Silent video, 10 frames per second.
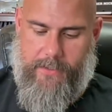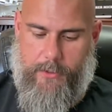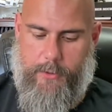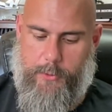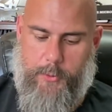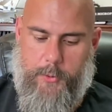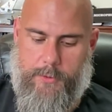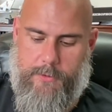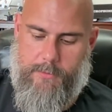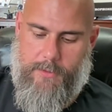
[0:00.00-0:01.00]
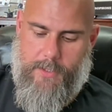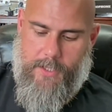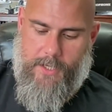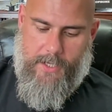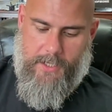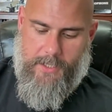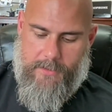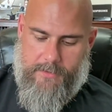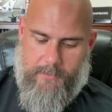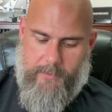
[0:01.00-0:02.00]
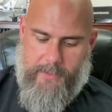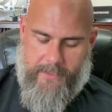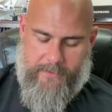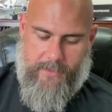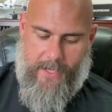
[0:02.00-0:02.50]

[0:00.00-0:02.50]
who is